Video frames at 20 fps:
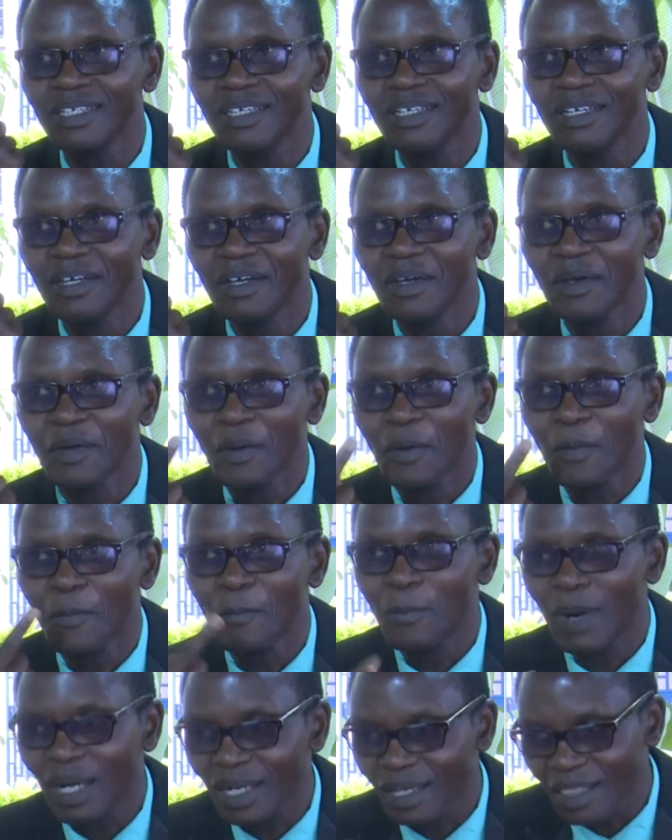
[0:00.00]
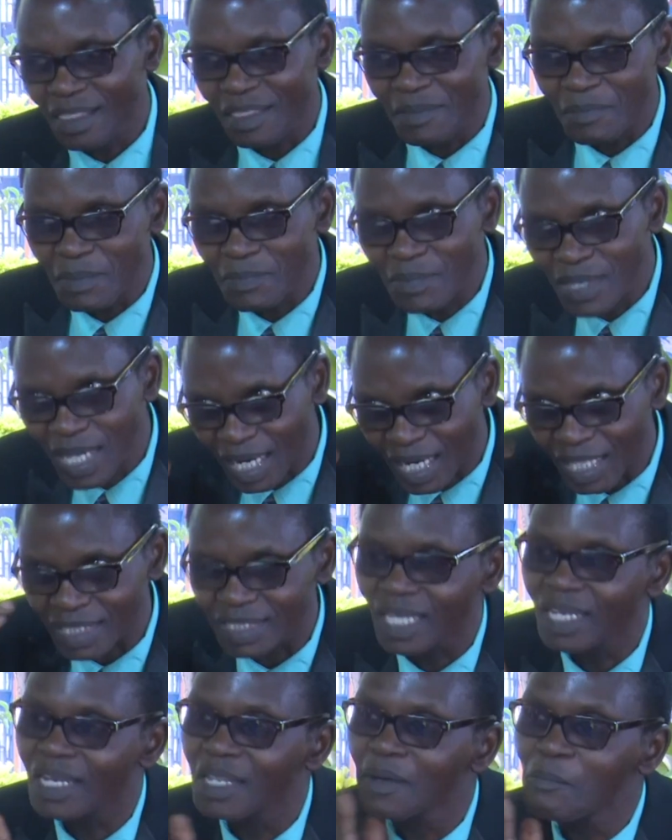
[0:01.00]
So they could draw their
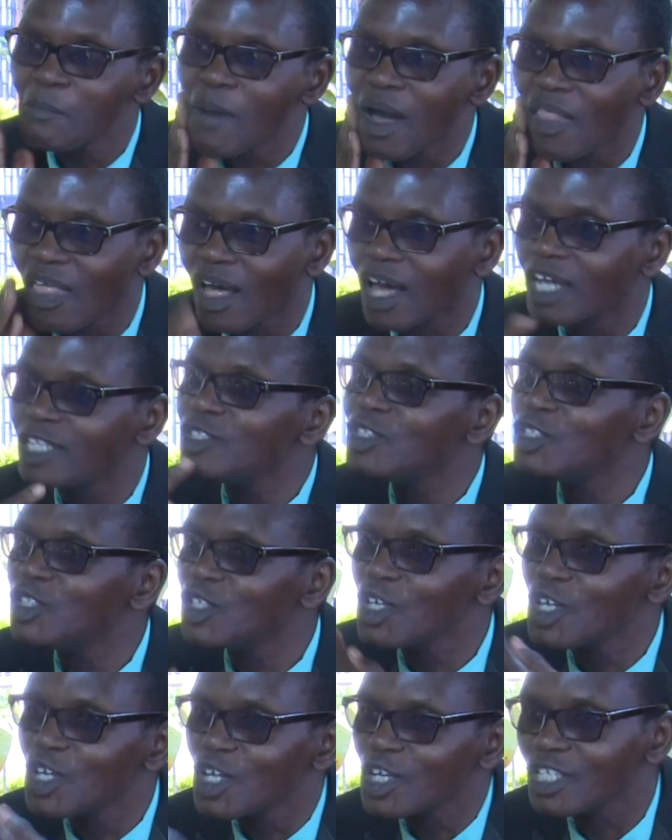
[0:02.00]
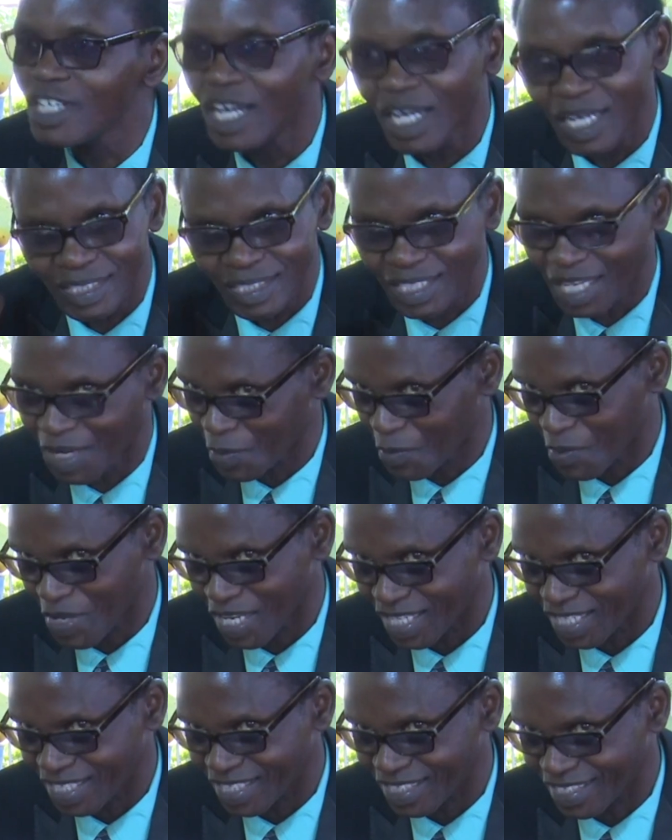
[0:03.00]
attention when they come and
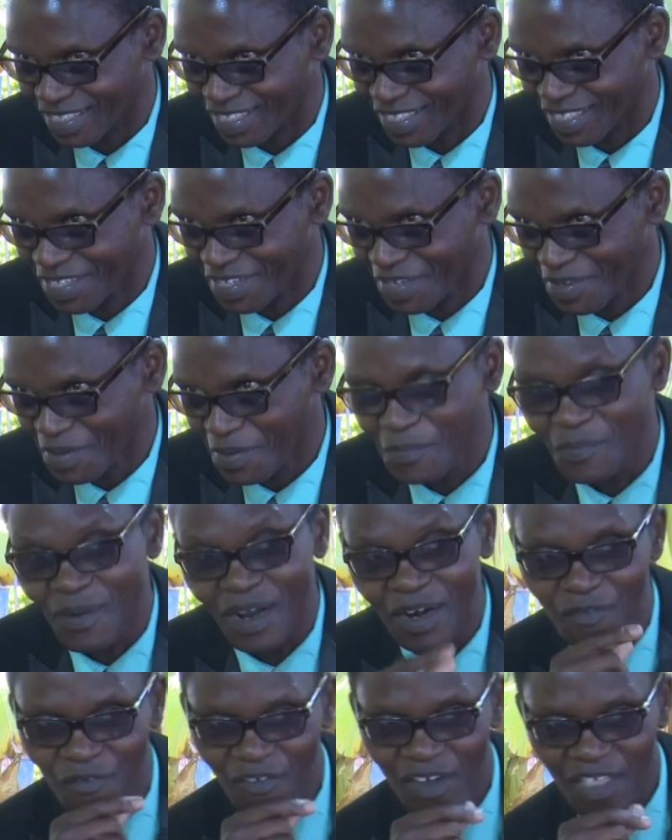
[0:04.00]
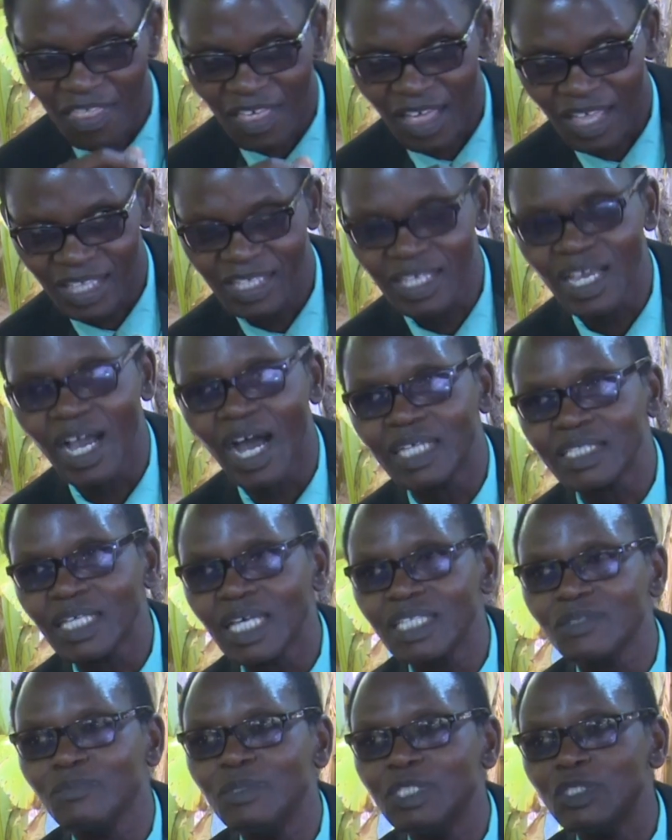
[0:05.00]
touch me. But when they are talking to their mother,
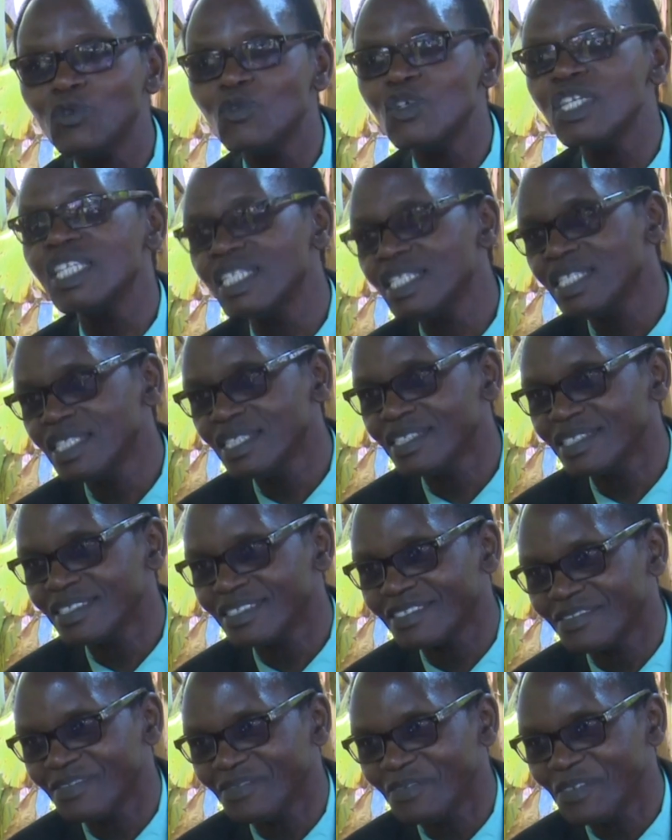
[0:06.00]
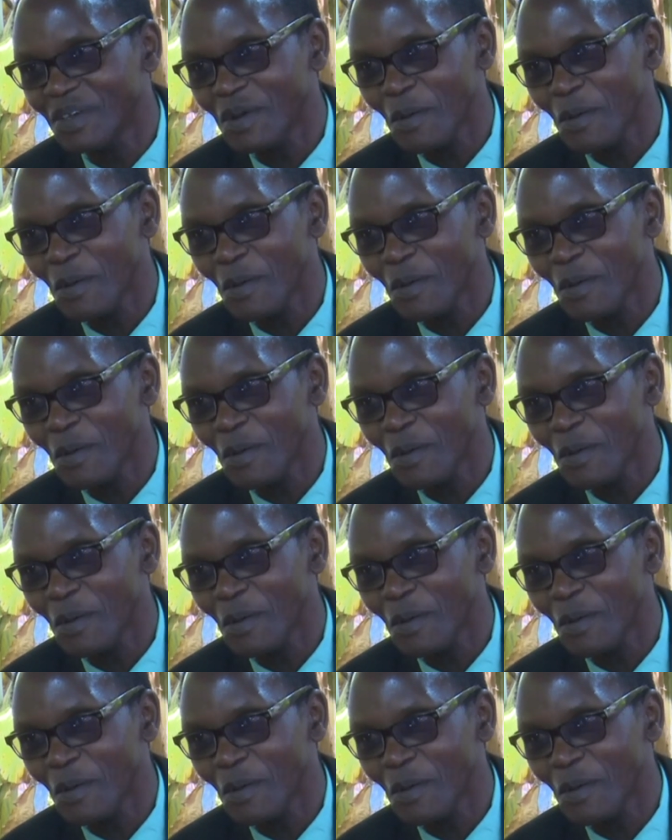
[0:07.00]
they could talk to